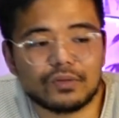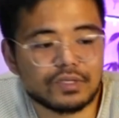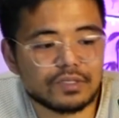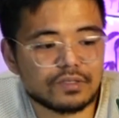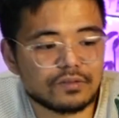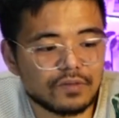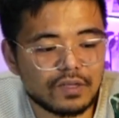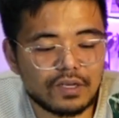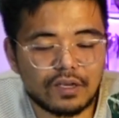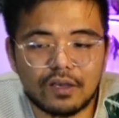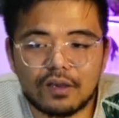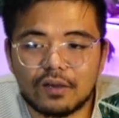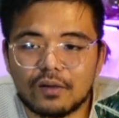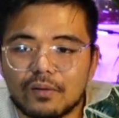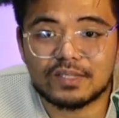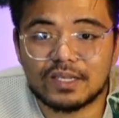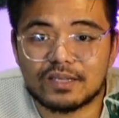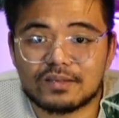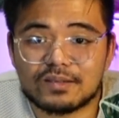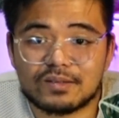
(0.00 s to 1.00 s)
this
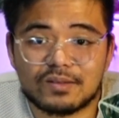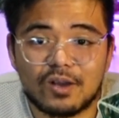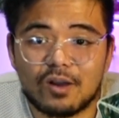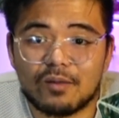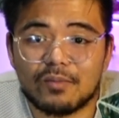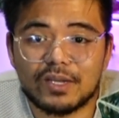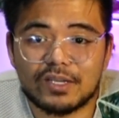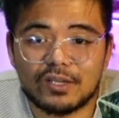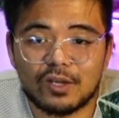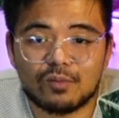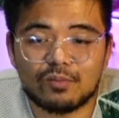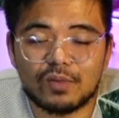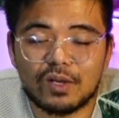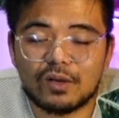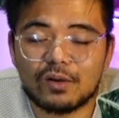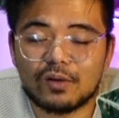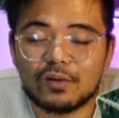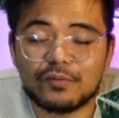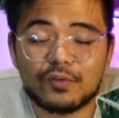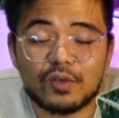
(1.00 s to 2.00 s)
video, just comment down
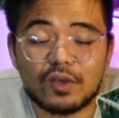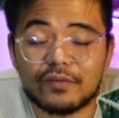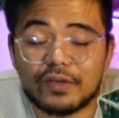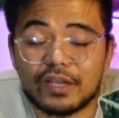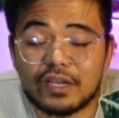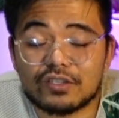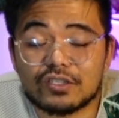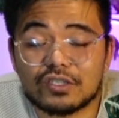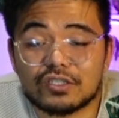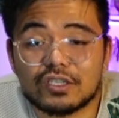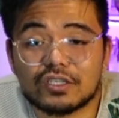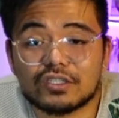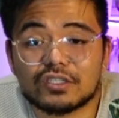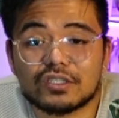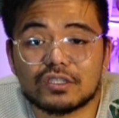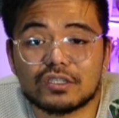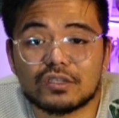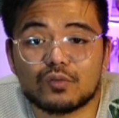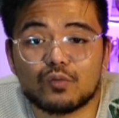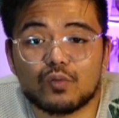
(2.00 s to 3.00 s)
below. If you have any
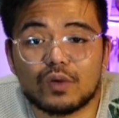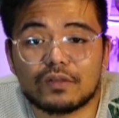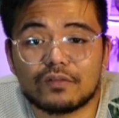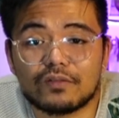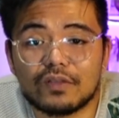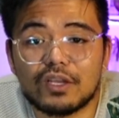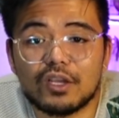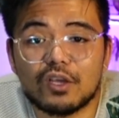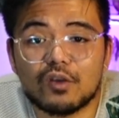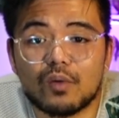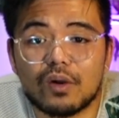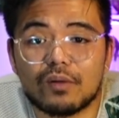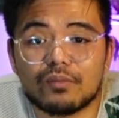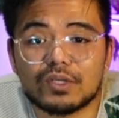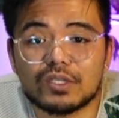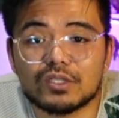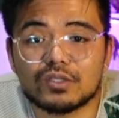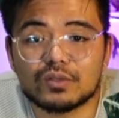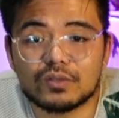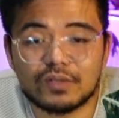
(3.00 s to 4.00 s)
suggestion of what video you want me
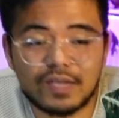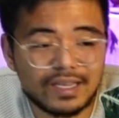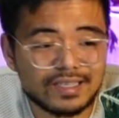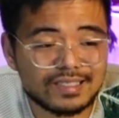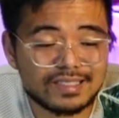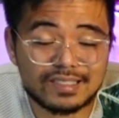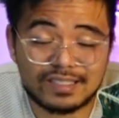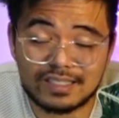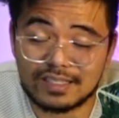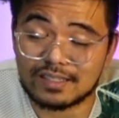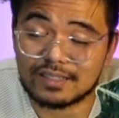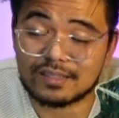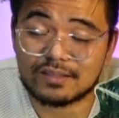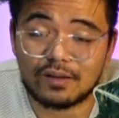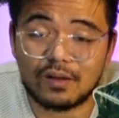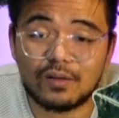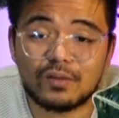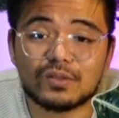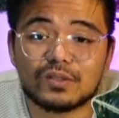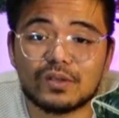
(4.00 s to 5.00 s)
to do next,
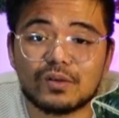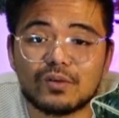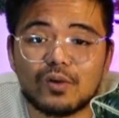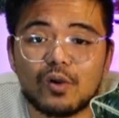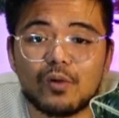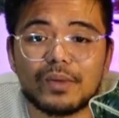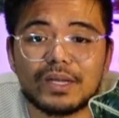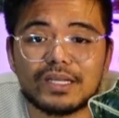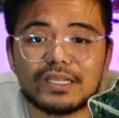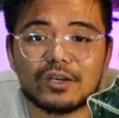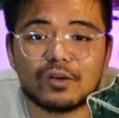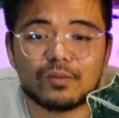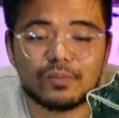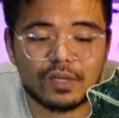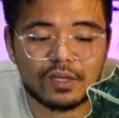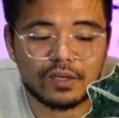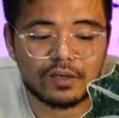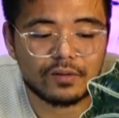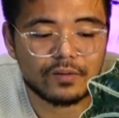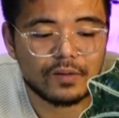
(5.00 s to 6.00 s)
just also comment down
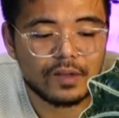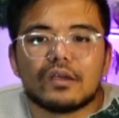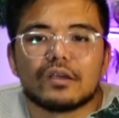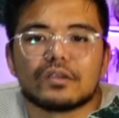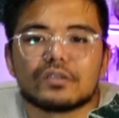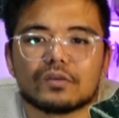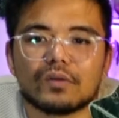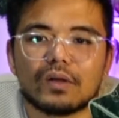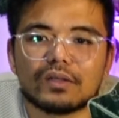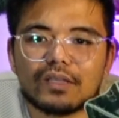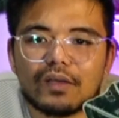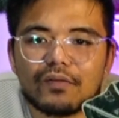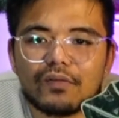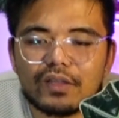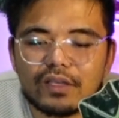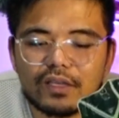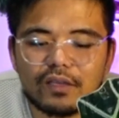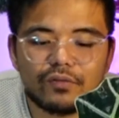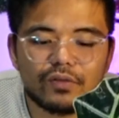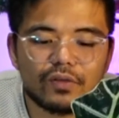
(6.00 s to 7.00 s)
below. So I'll
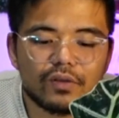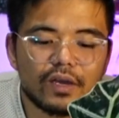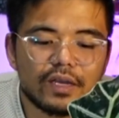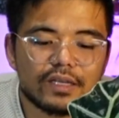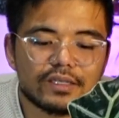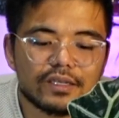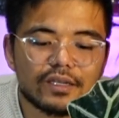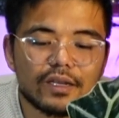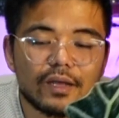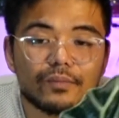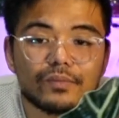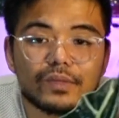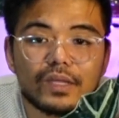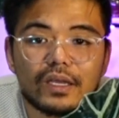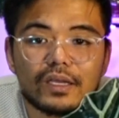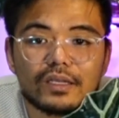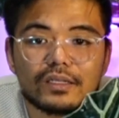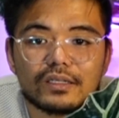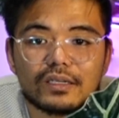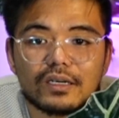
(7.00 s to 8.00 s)
definitely give you guys an
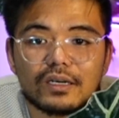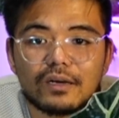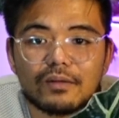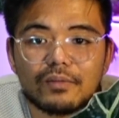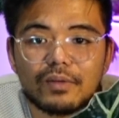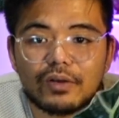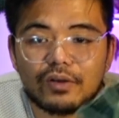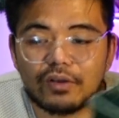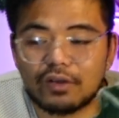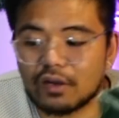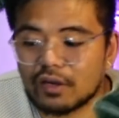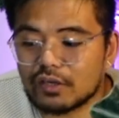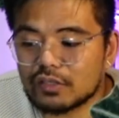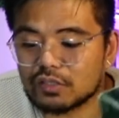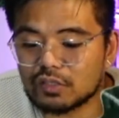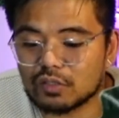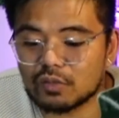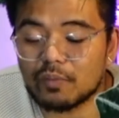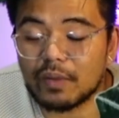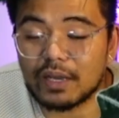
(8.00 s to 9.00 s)
update uh, in regard
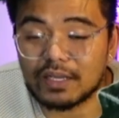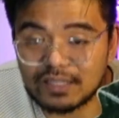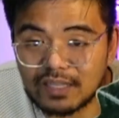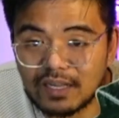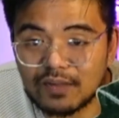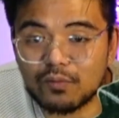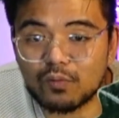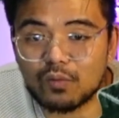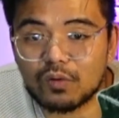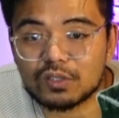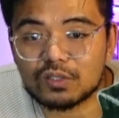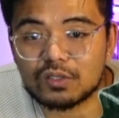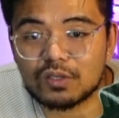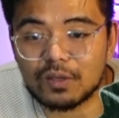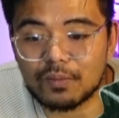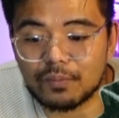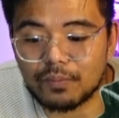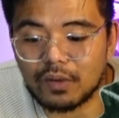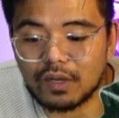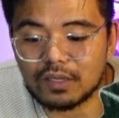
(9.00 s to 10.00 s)
to my
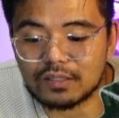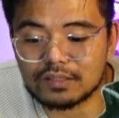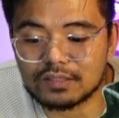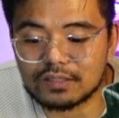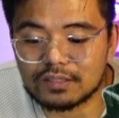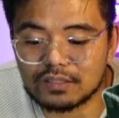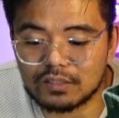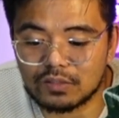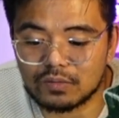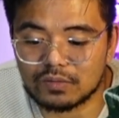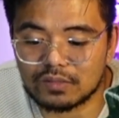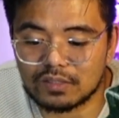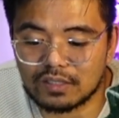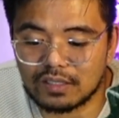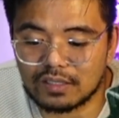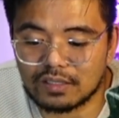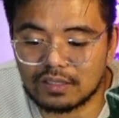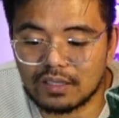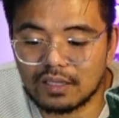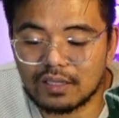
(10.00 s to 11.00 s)
self-watering pots
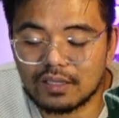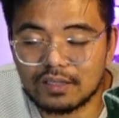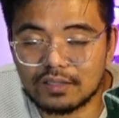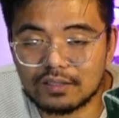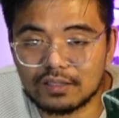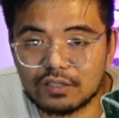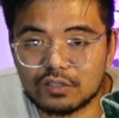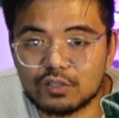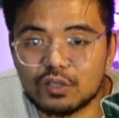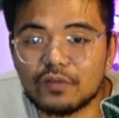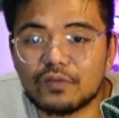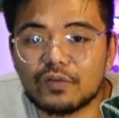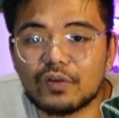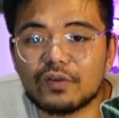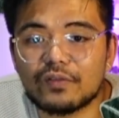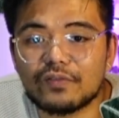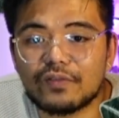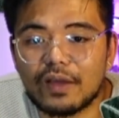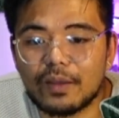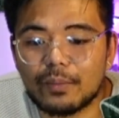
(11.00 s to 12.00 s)
using the tree
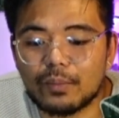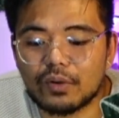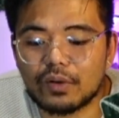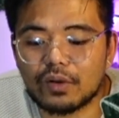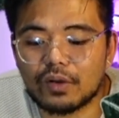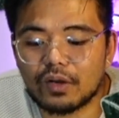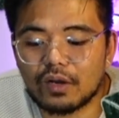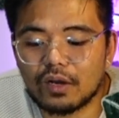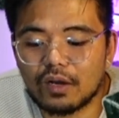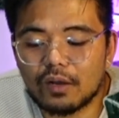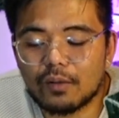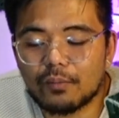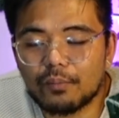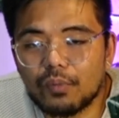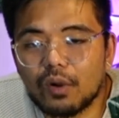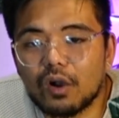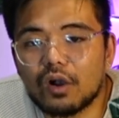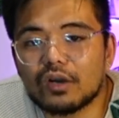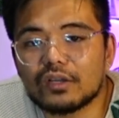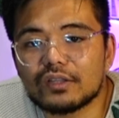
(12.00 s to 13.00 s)
fern fiber
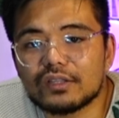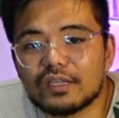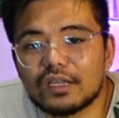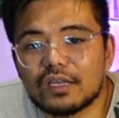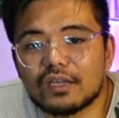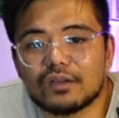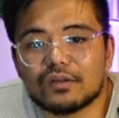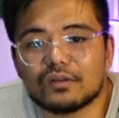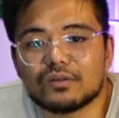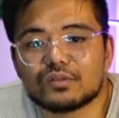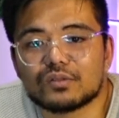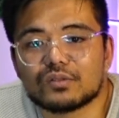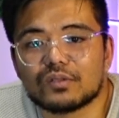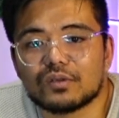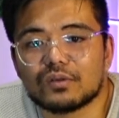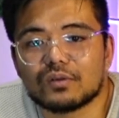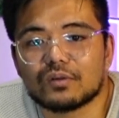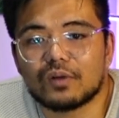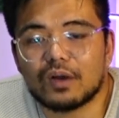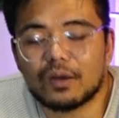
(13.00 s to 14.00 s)
pond and
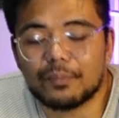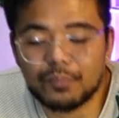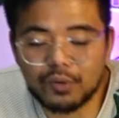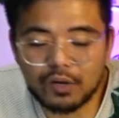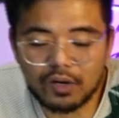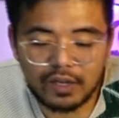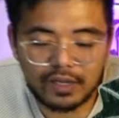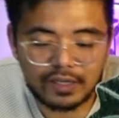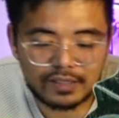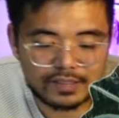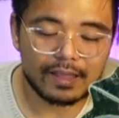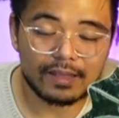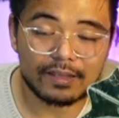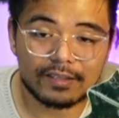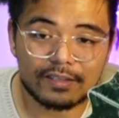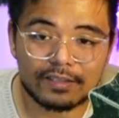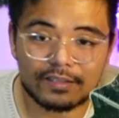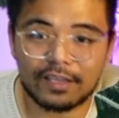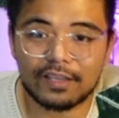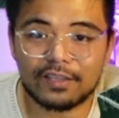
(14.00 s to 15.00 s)
also a perlite.
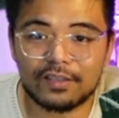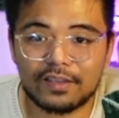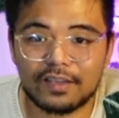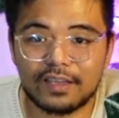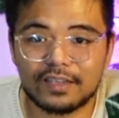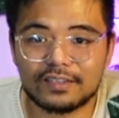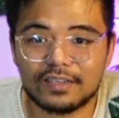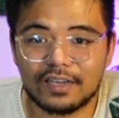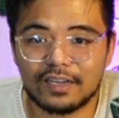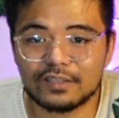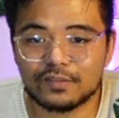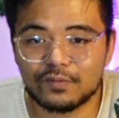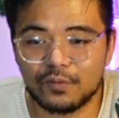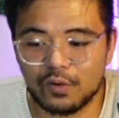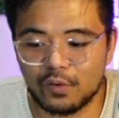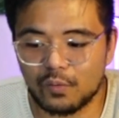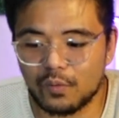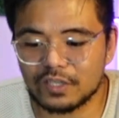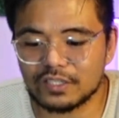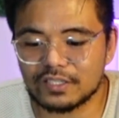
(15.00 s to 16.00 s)
Thank you again guys
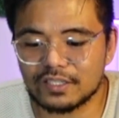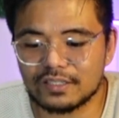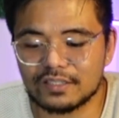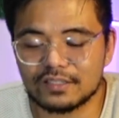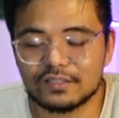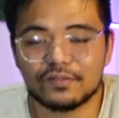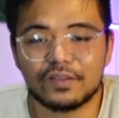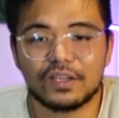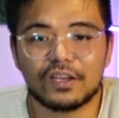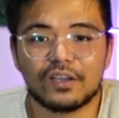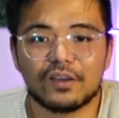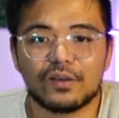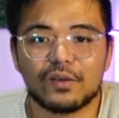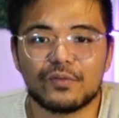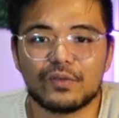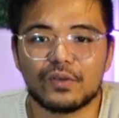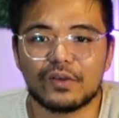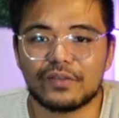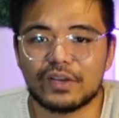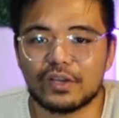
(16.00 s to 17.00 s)
for watching this video. If
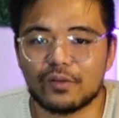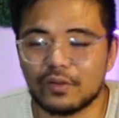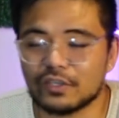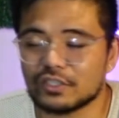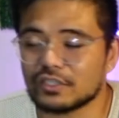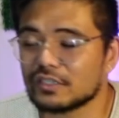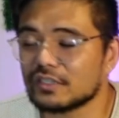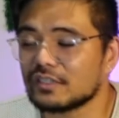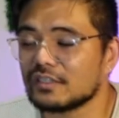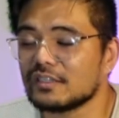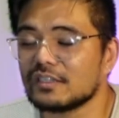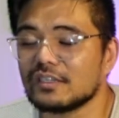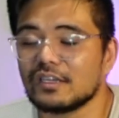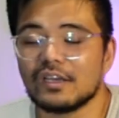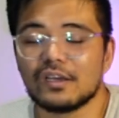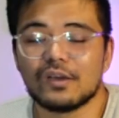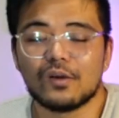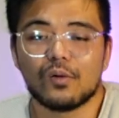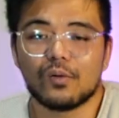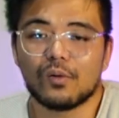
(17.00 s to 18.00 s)
you have any
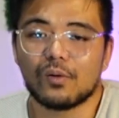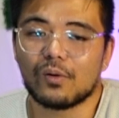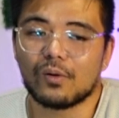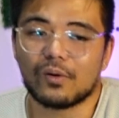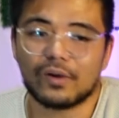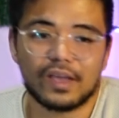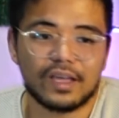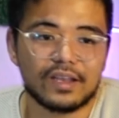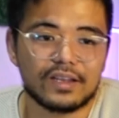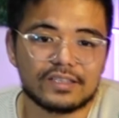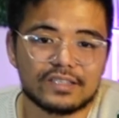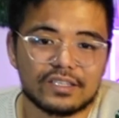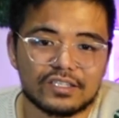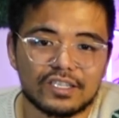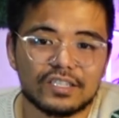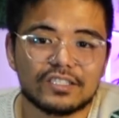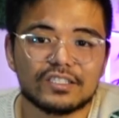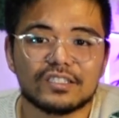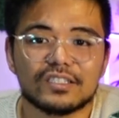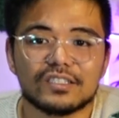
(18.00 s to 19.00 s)
question or any
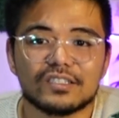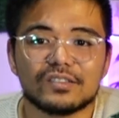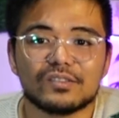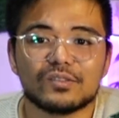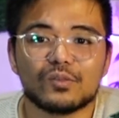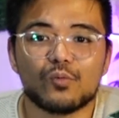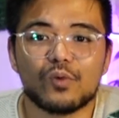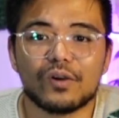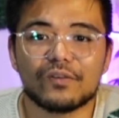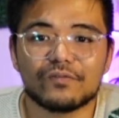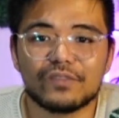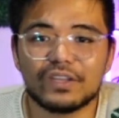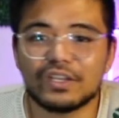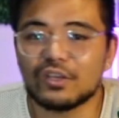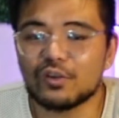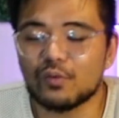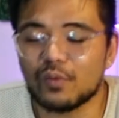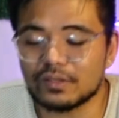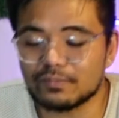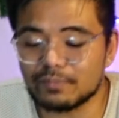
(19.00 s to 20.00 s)
suggestion what video
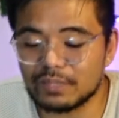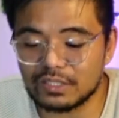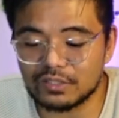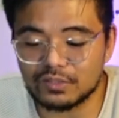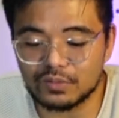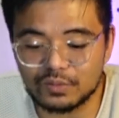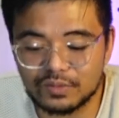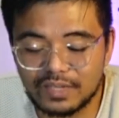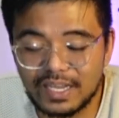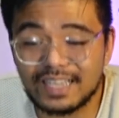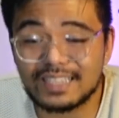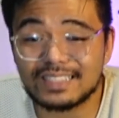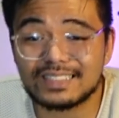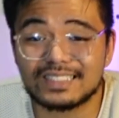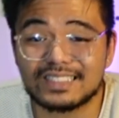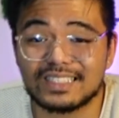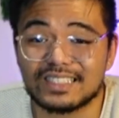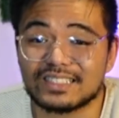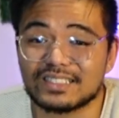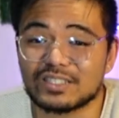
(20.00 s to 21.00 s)
you want me to do
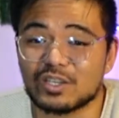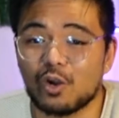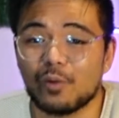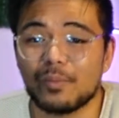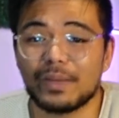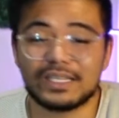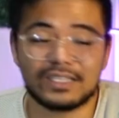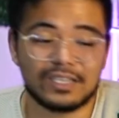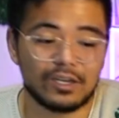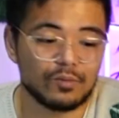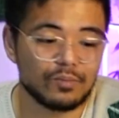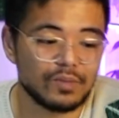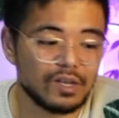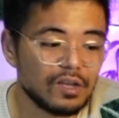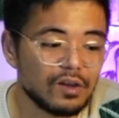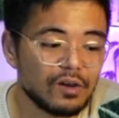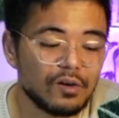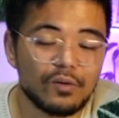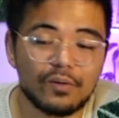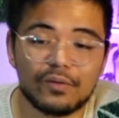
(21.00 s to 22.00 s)
next just comment down
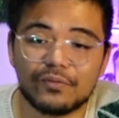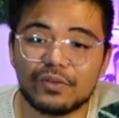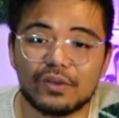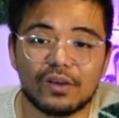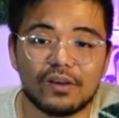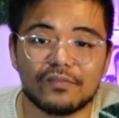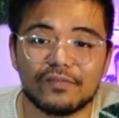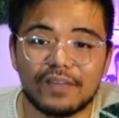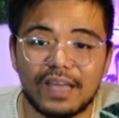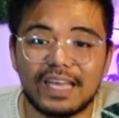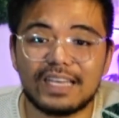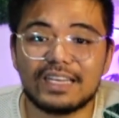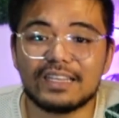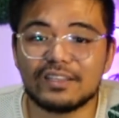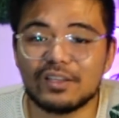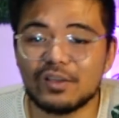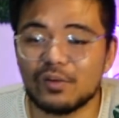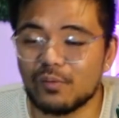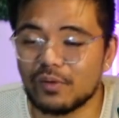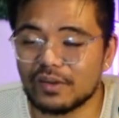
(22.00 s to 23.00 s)
below if you have
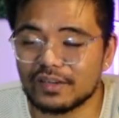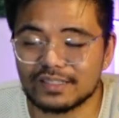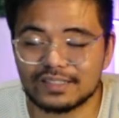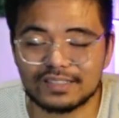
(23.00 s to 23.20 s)
anything you want to